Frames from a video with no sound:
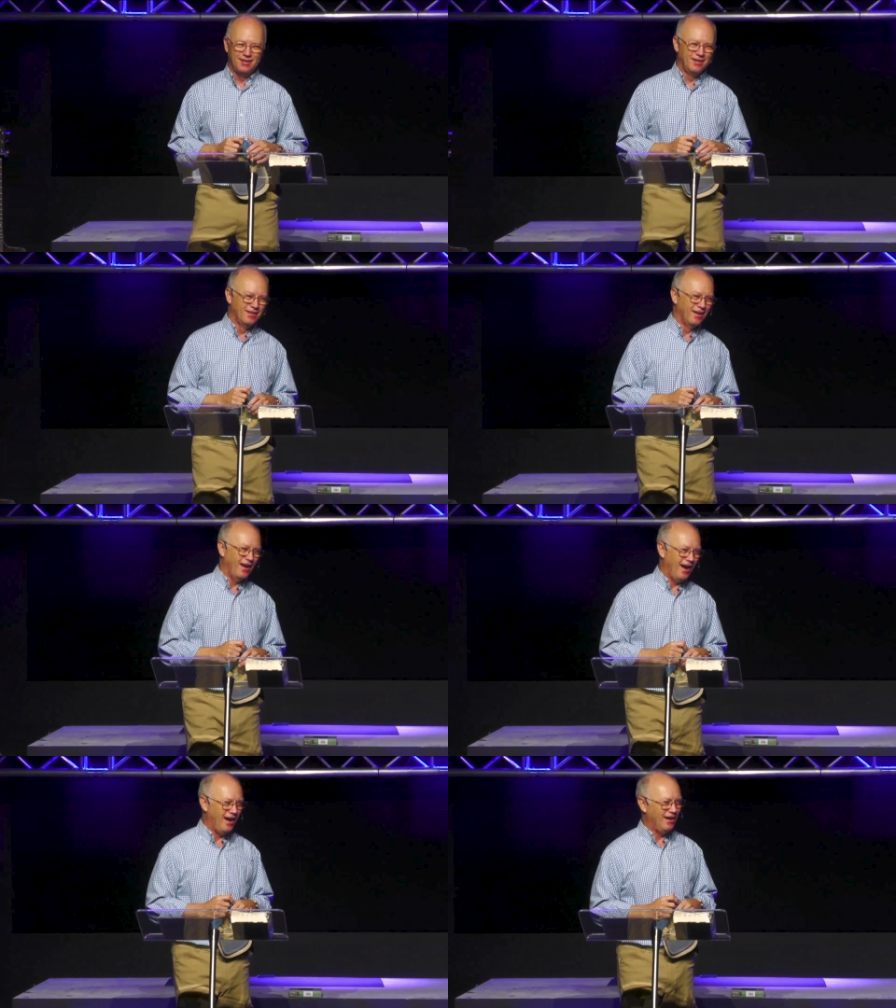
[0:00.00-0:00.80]

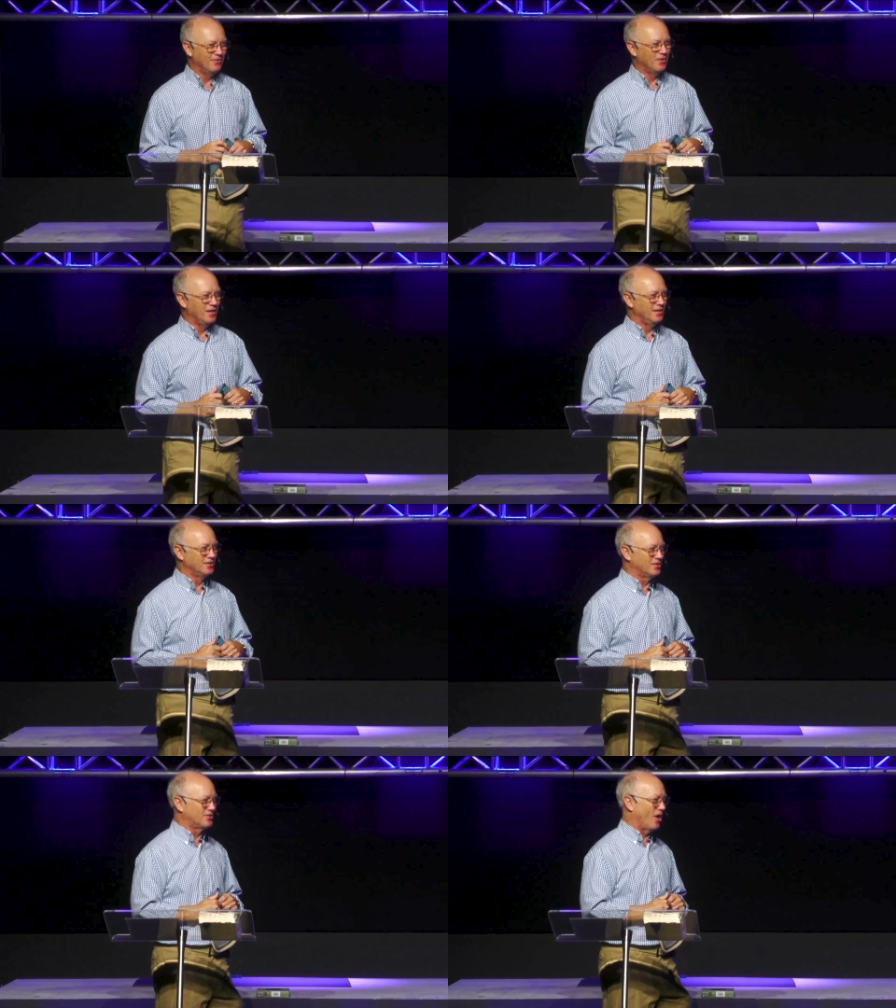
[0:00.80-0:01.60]
I was
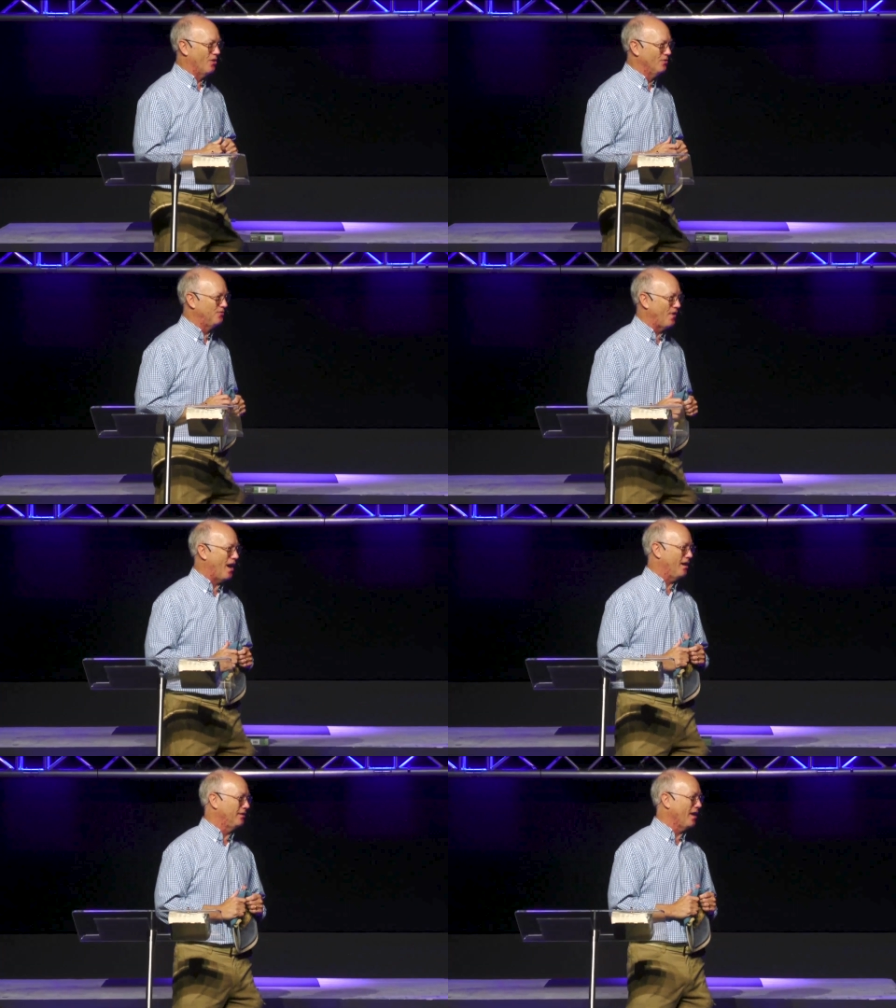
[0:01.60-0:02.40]
so
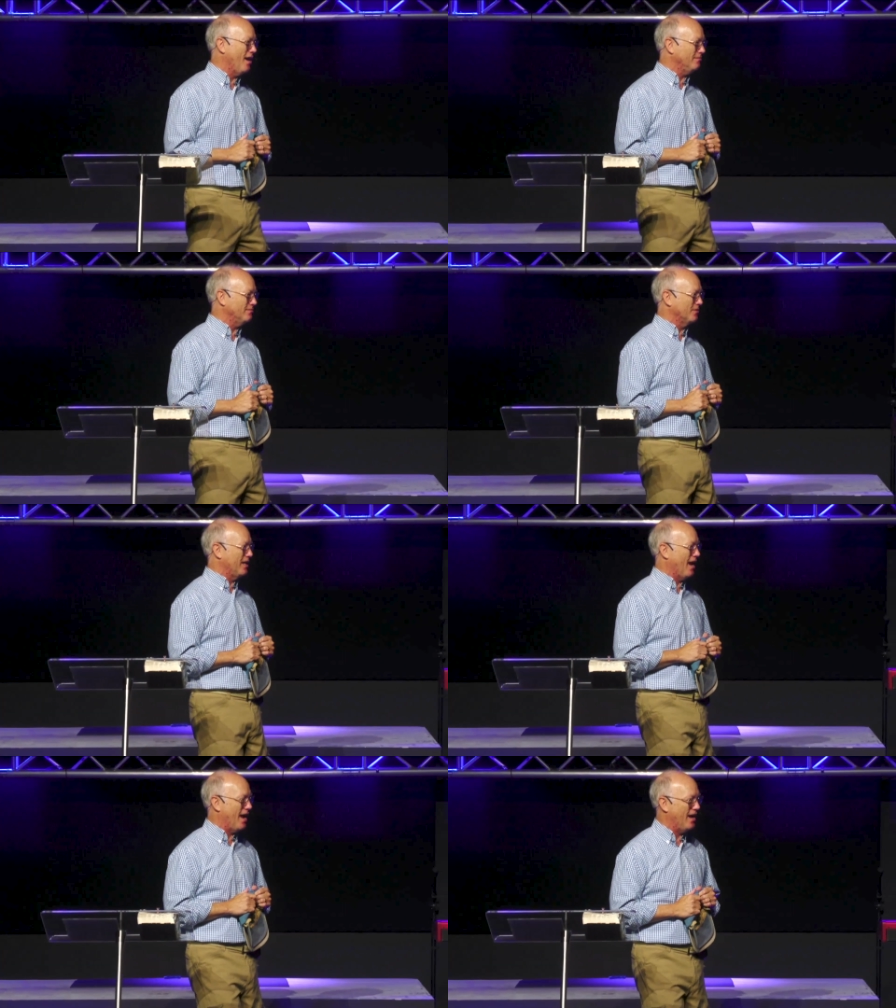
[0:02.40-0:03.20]
fired up. We
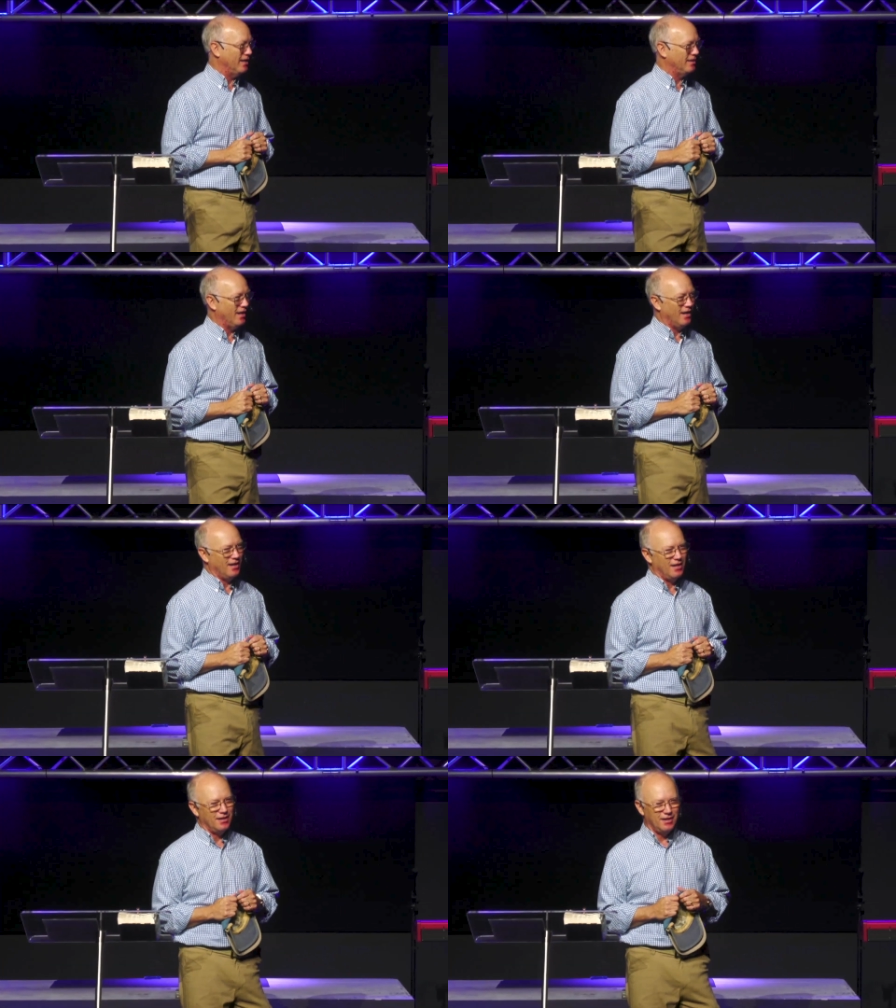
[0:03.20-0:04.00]
had
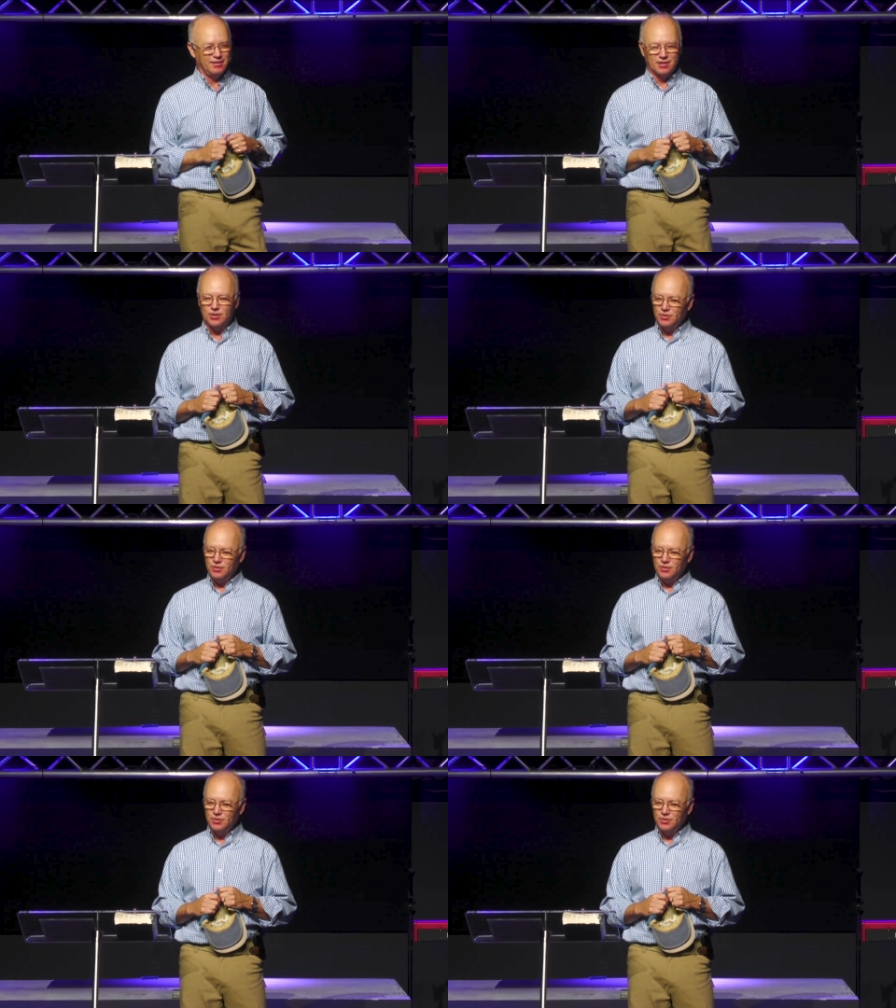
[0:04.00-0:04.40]
an acoustic